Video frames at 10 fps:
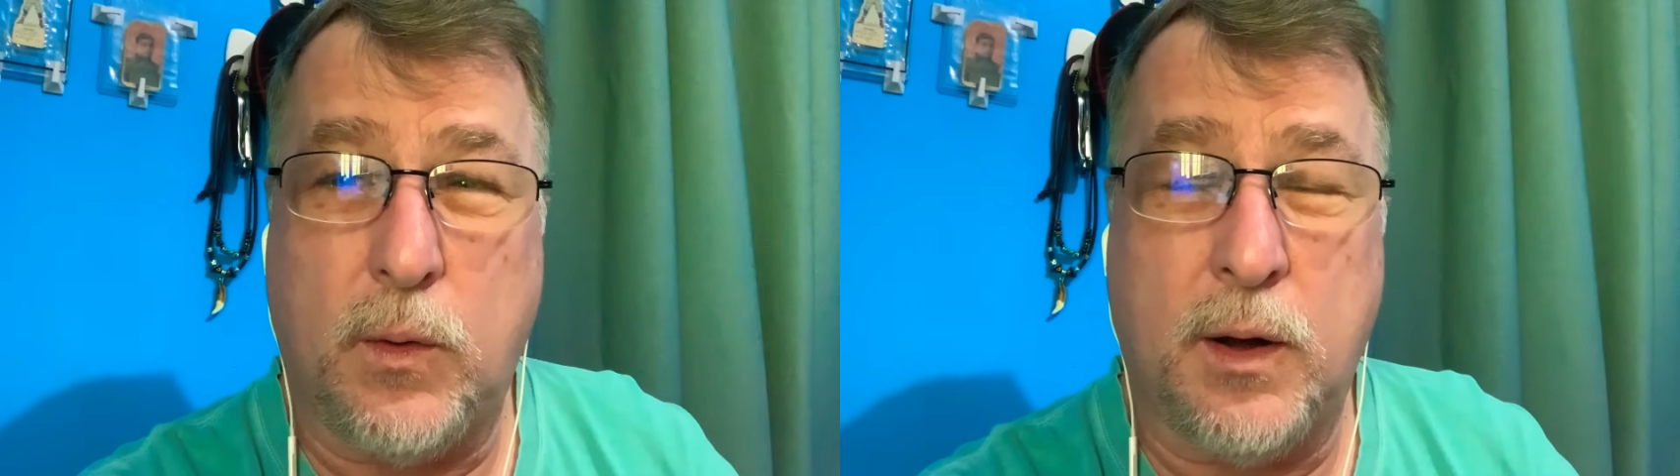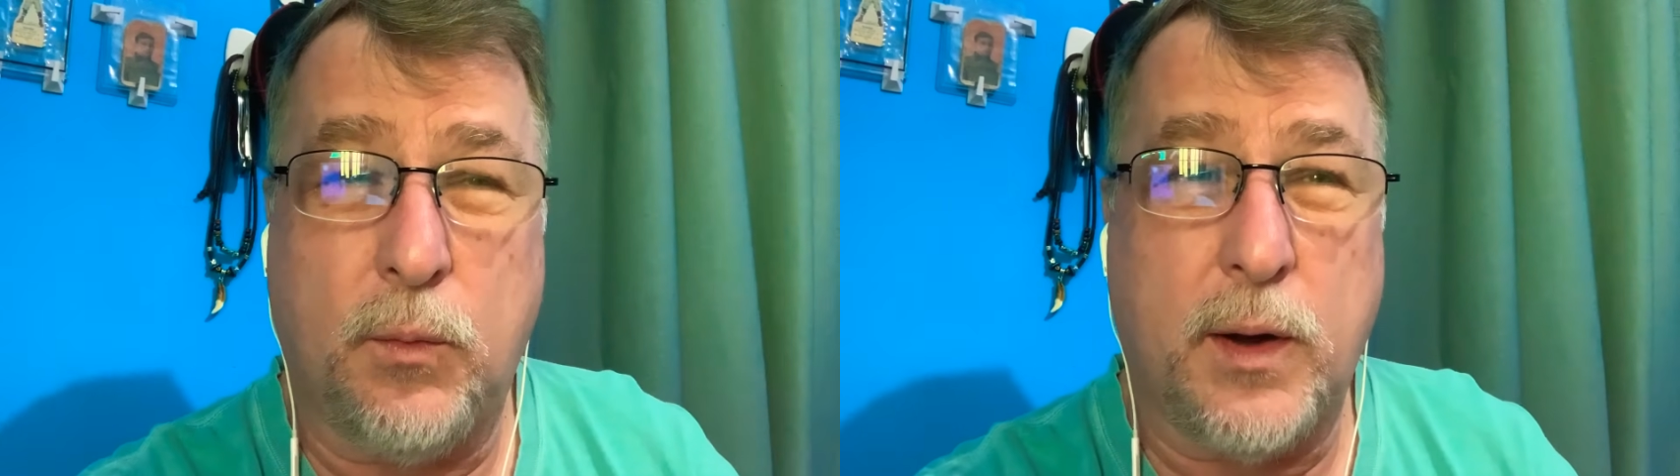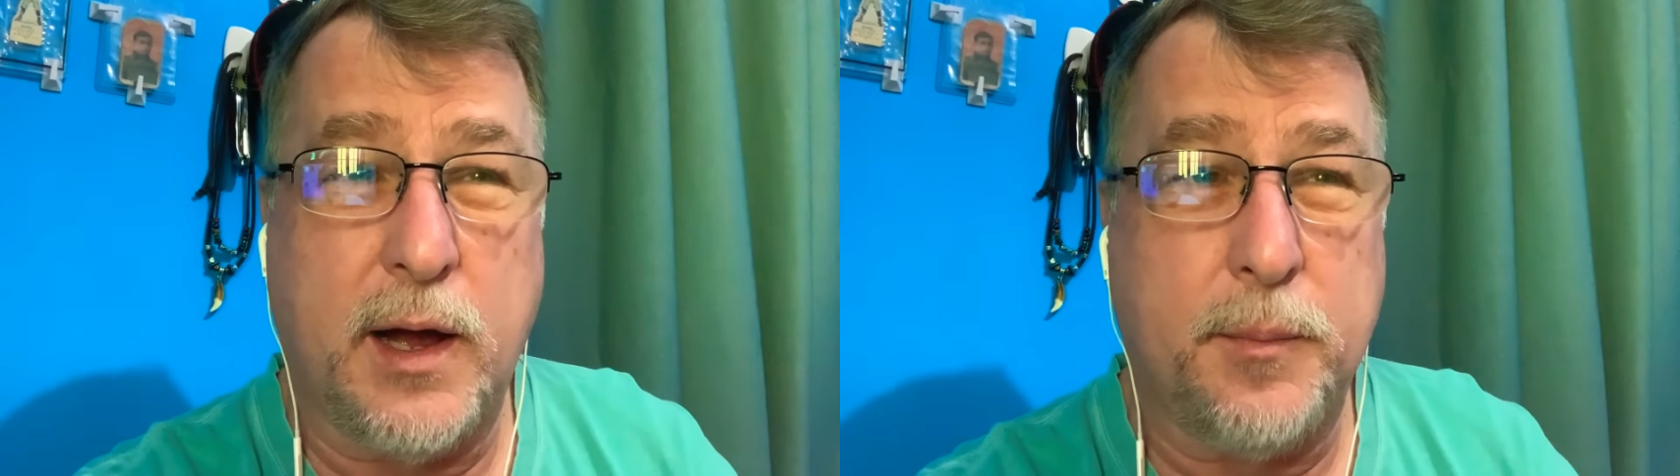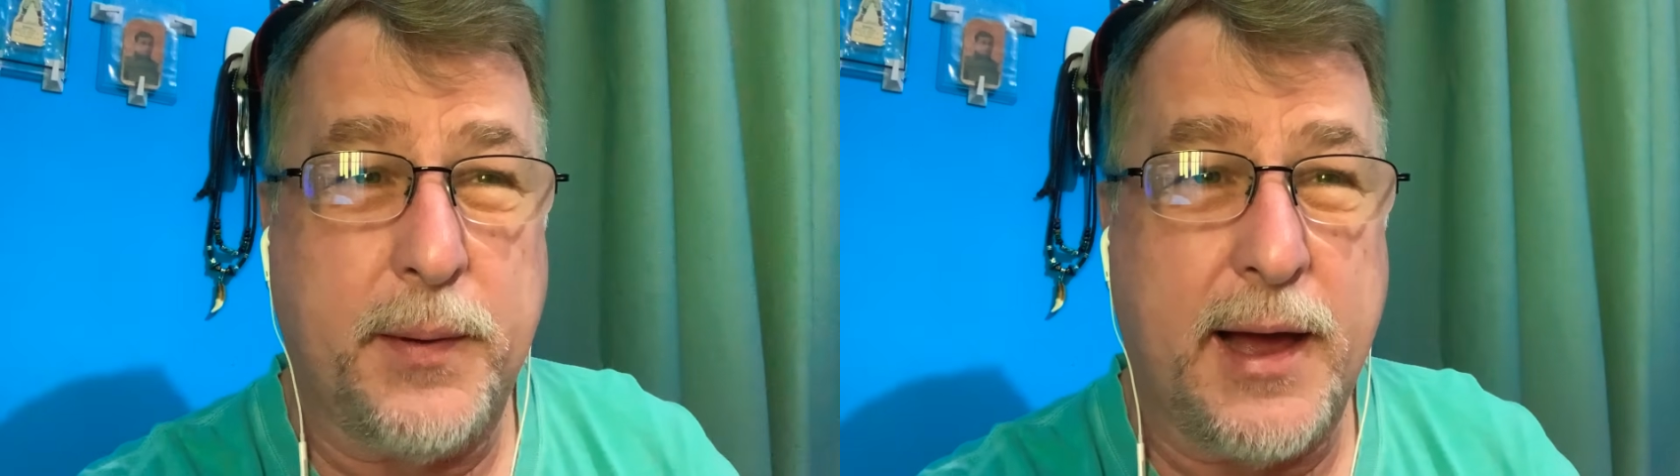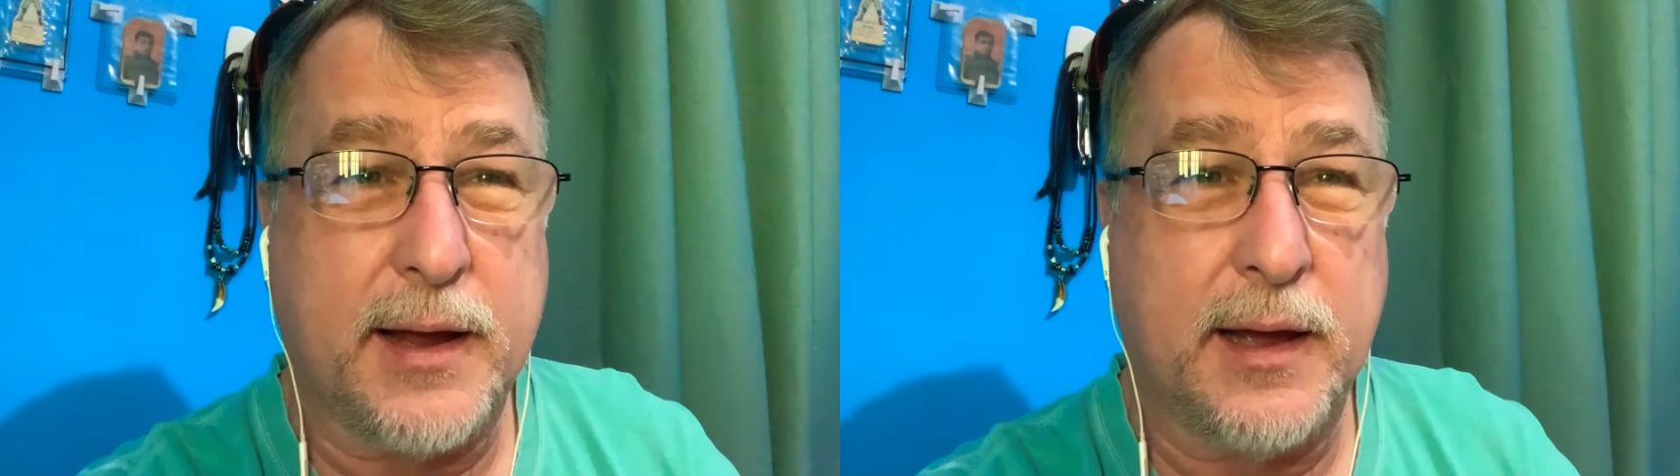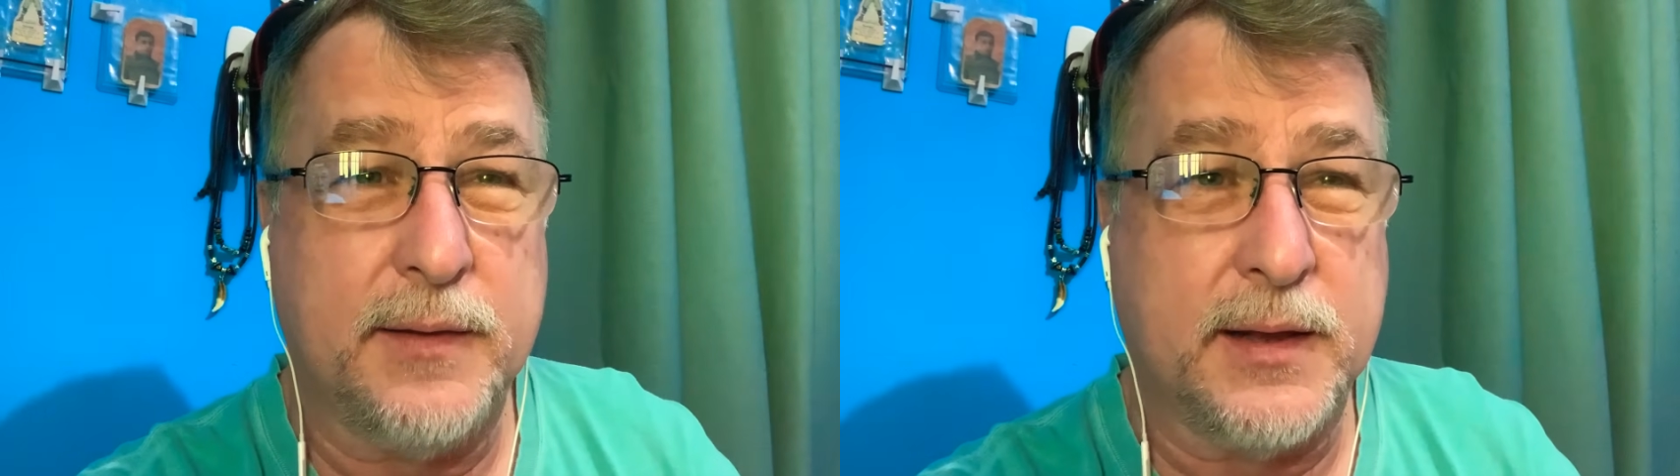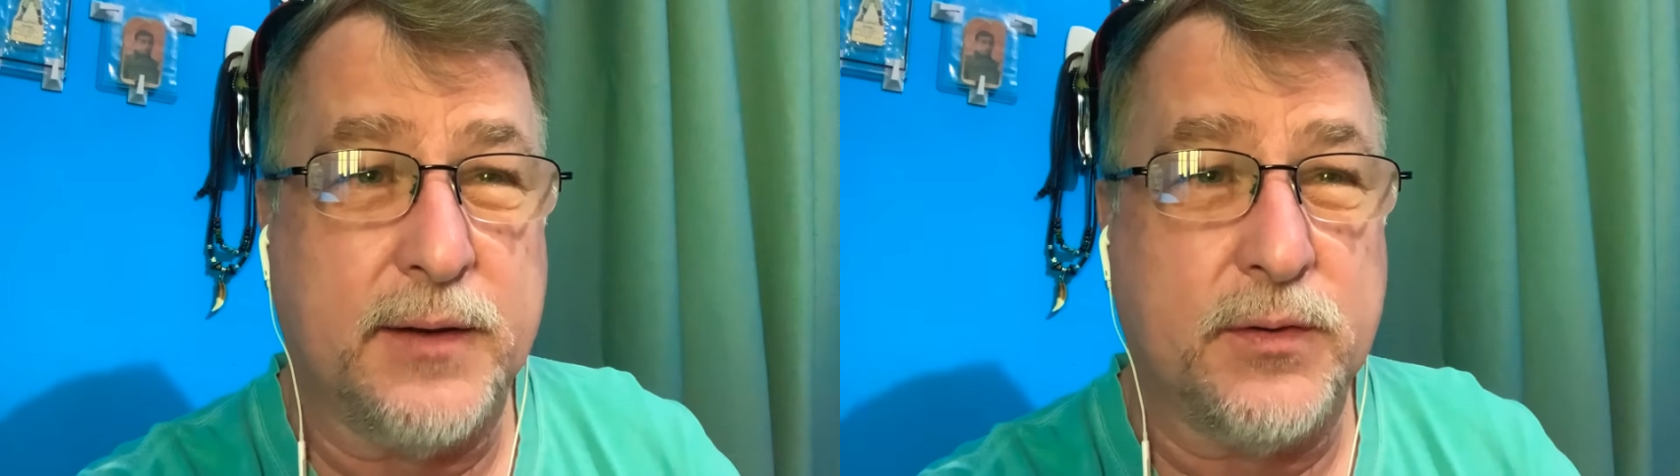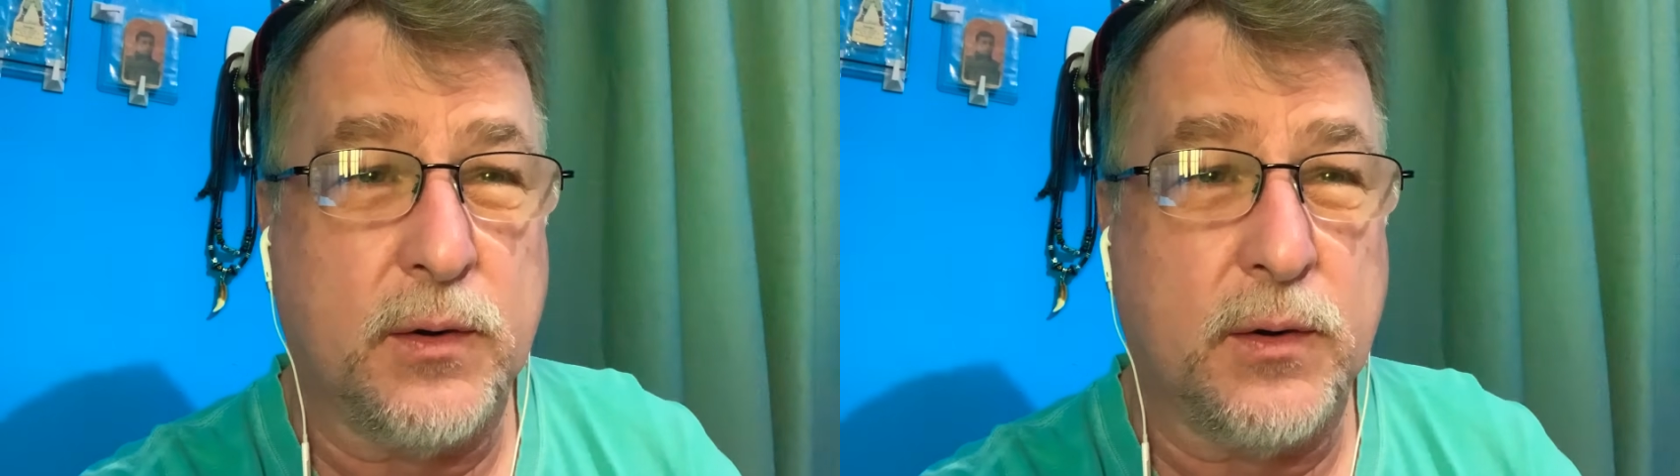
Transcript: a while back that